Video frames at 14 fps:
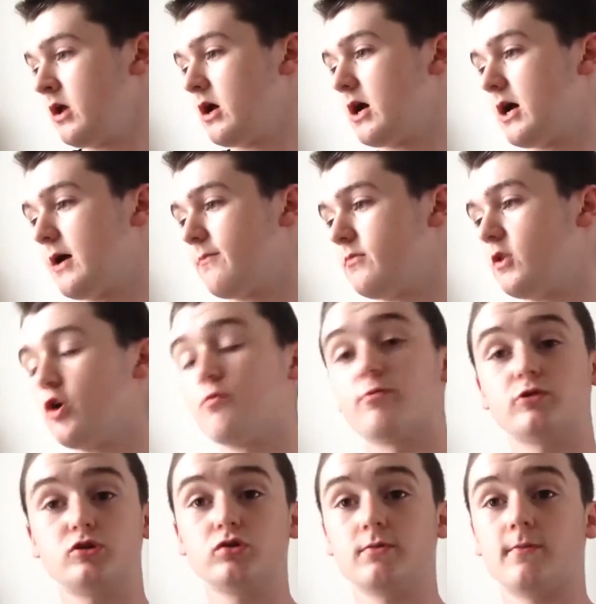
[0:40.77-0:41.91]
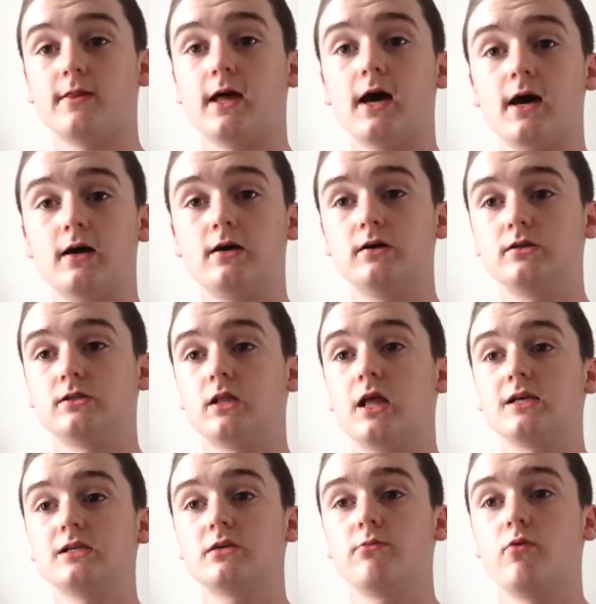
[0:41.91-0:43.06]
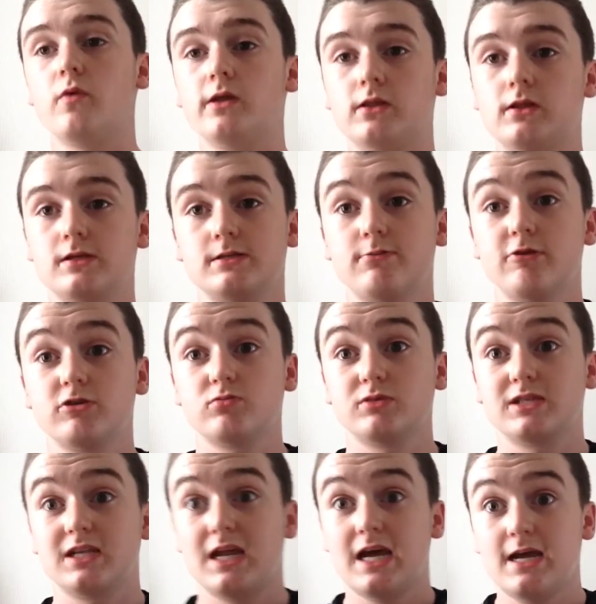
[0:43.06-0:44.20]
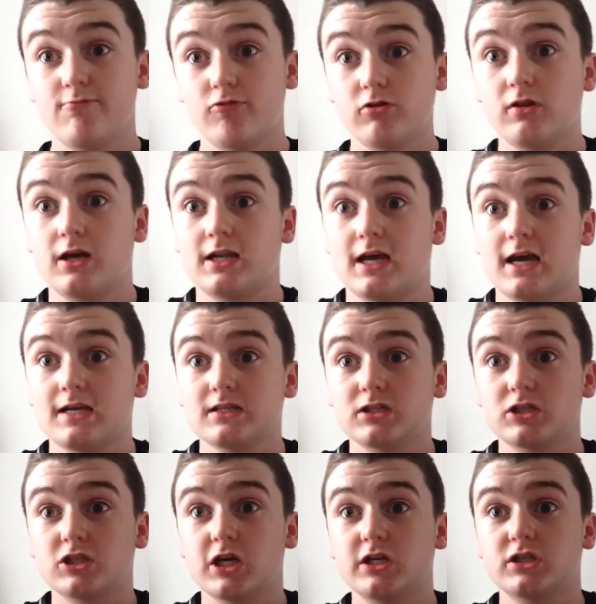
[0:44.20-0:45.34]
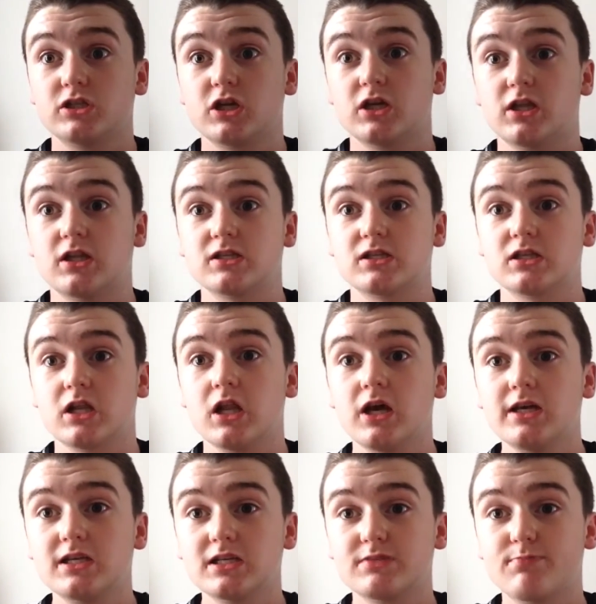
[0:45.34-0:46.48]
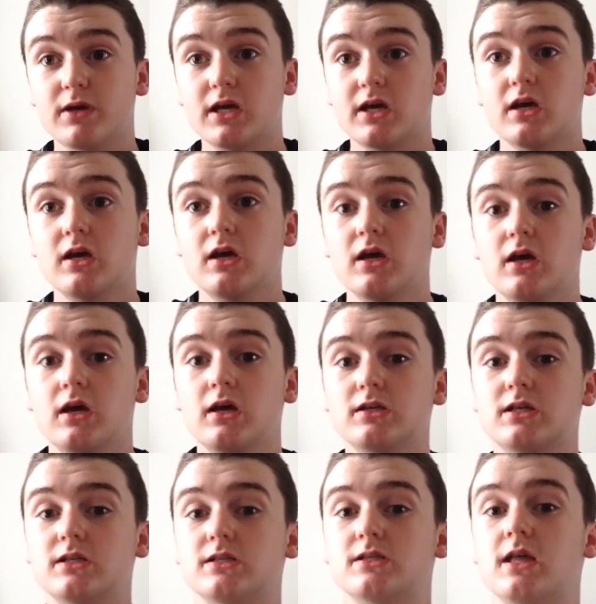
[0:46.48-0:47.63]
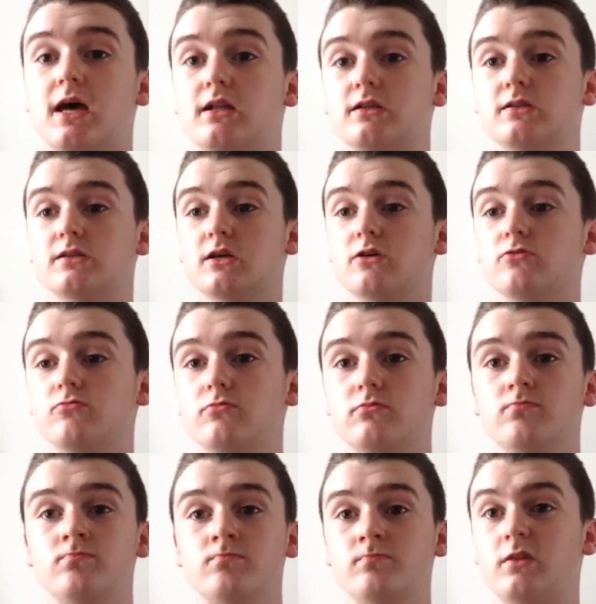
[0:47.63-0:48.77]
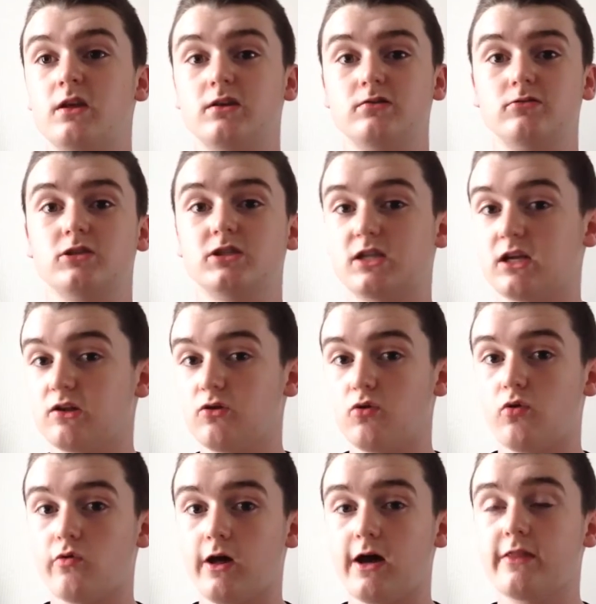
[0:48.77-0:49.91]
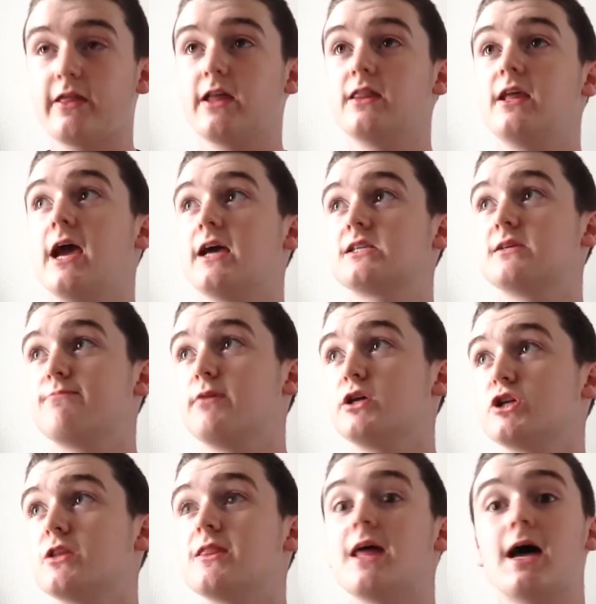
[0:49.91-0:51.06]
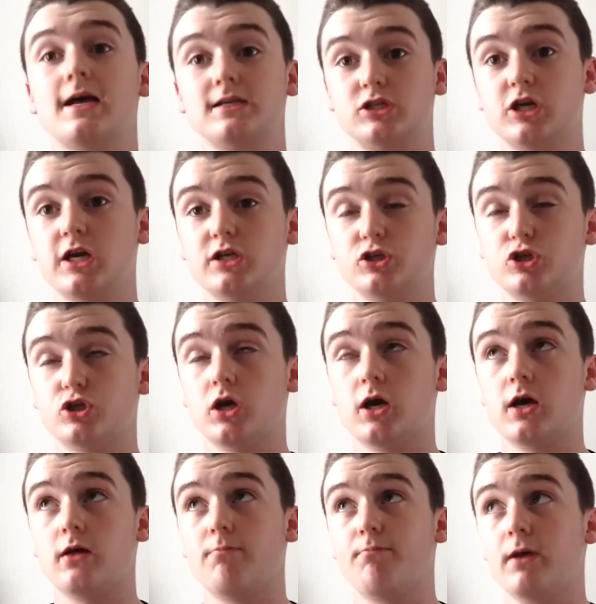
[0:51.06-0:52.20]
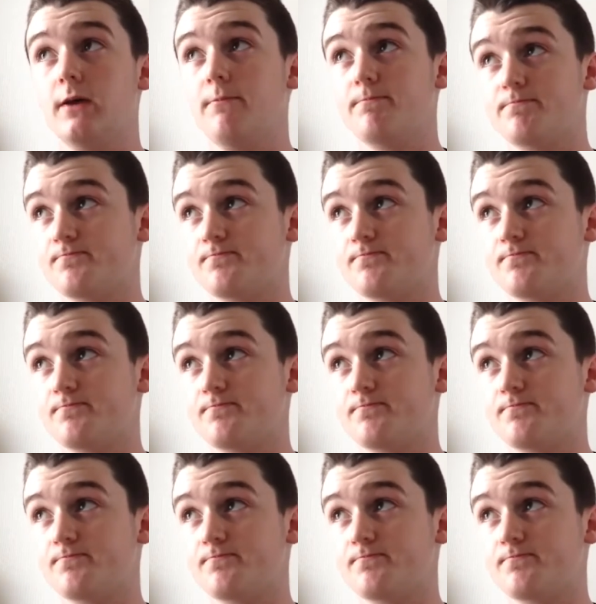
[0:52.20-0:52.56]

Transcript: No point talking about that, because the last time I went to the experience was in April, and it hasn't changed the slightest bit since then, so just ignore that. Then the exhibition, that has changed a bit.